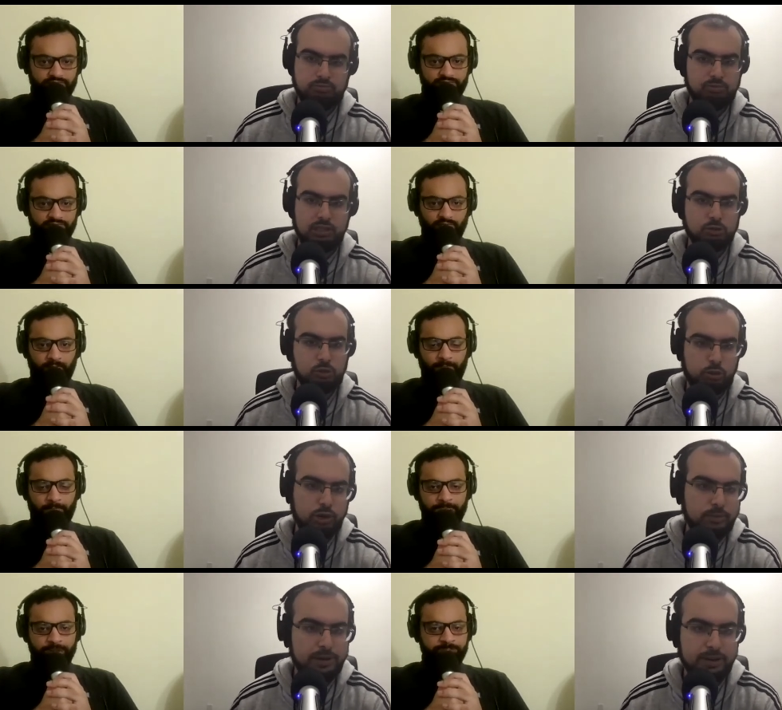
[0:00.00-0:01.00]
Speaker 1: These were
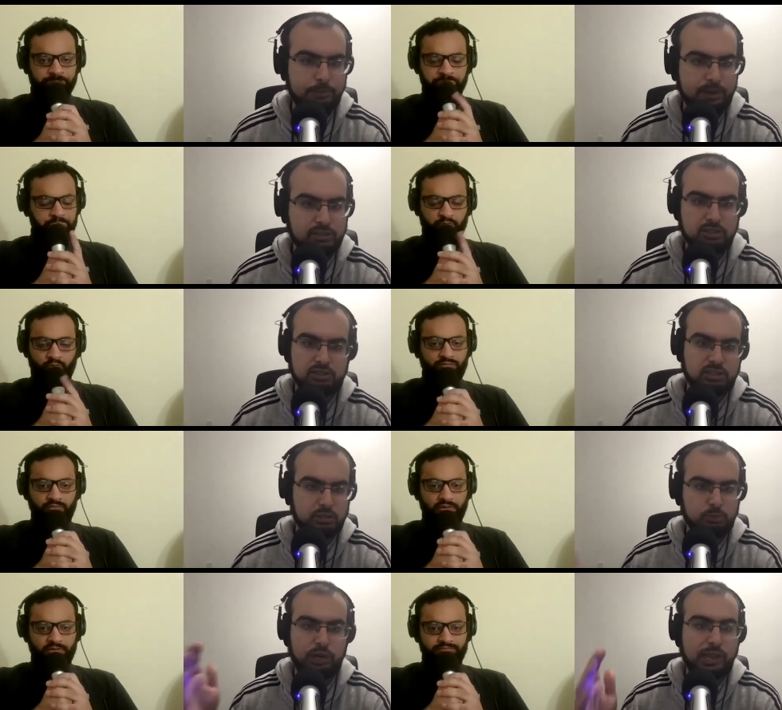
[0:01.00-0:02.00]
three medium pacers just
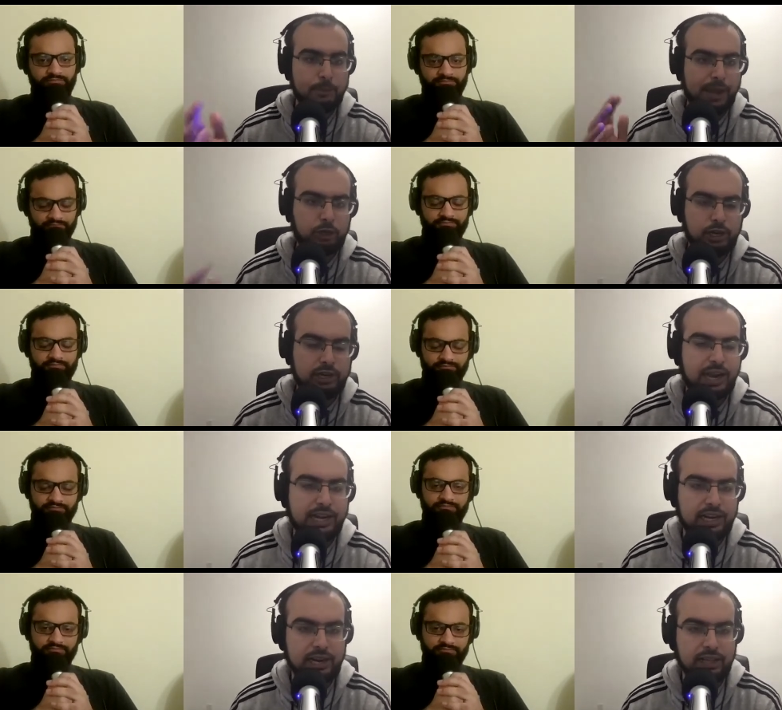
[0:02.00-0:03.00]
bowling immaculate
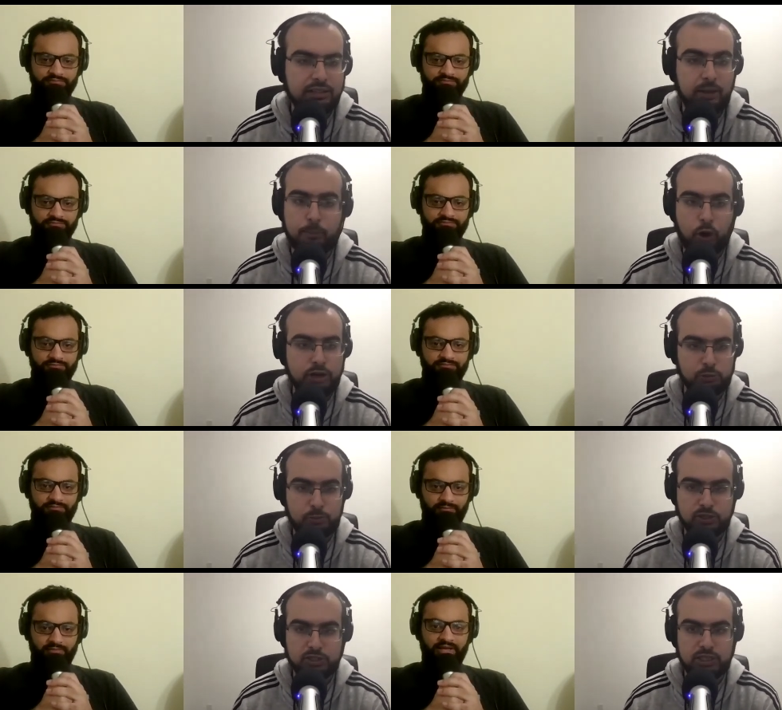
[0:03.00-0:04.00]
line and length. Abroad
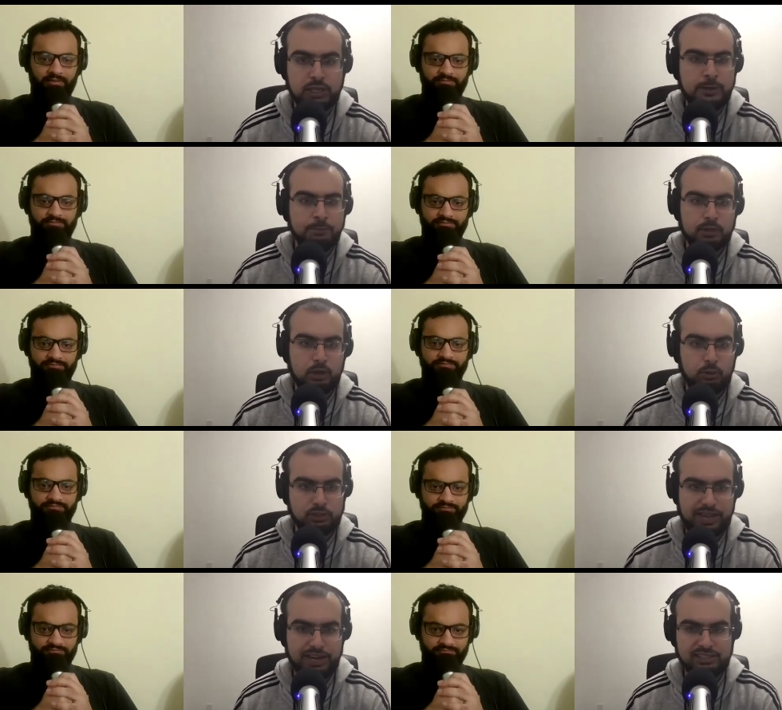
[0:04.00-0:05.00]
especially uh, was
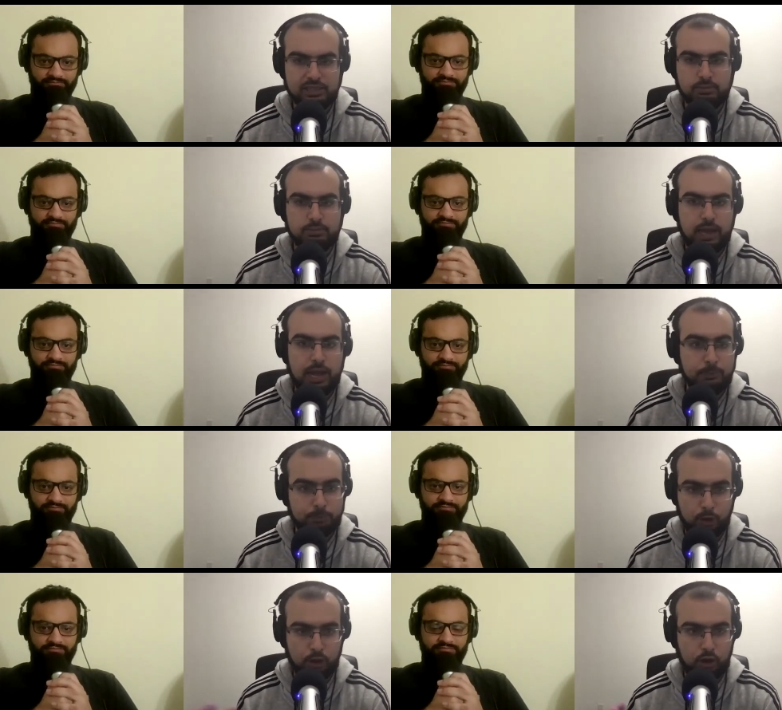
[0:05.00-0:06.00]
getting some help
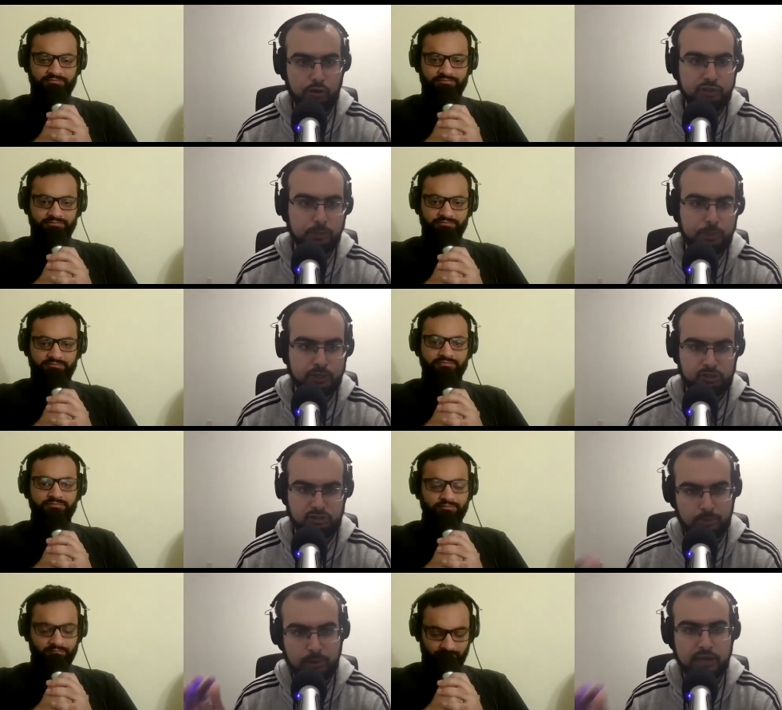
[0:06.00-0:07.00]
uh, off the pitch,
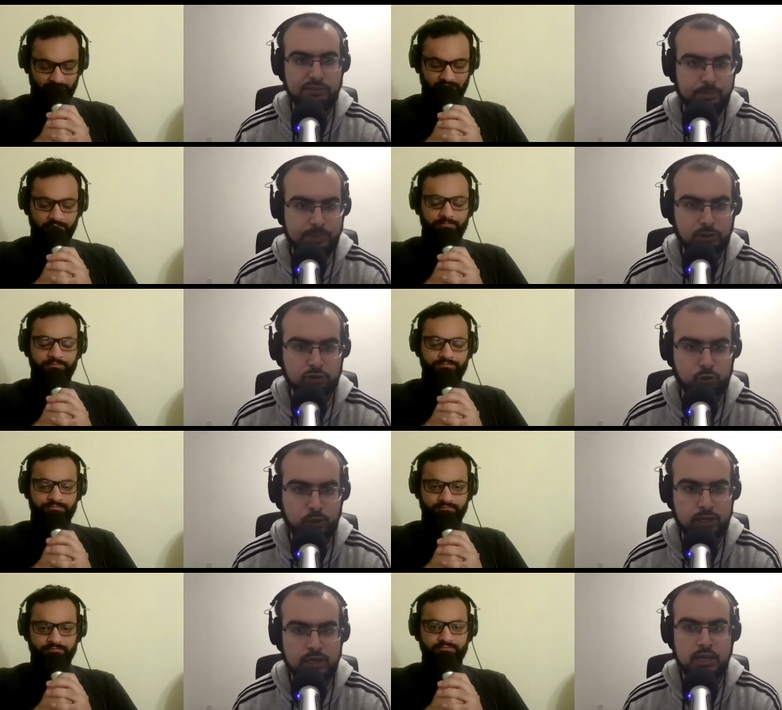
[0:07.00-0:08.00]
some uneven bounce as
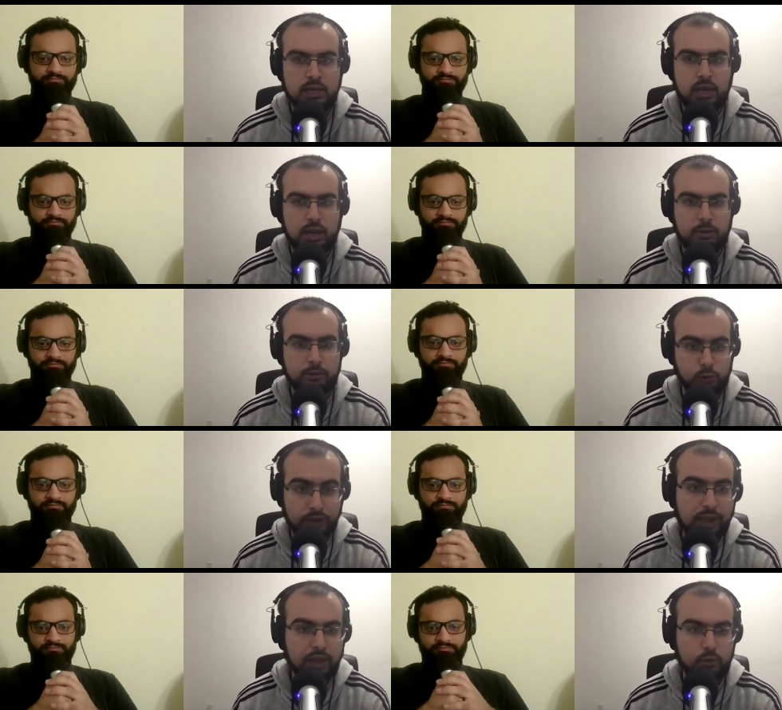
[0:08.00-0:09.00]
well, uh,
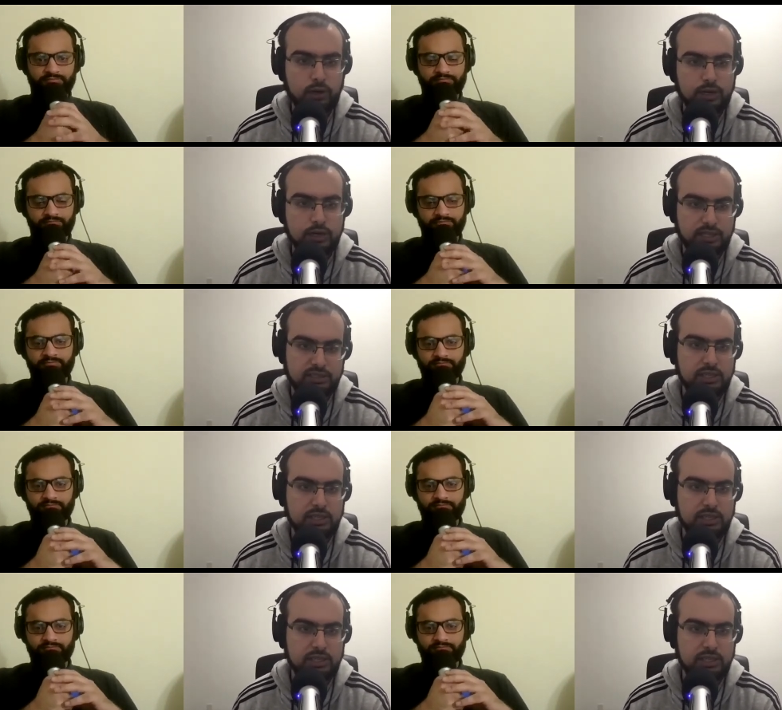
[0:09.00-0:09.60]
swinging it really nicely,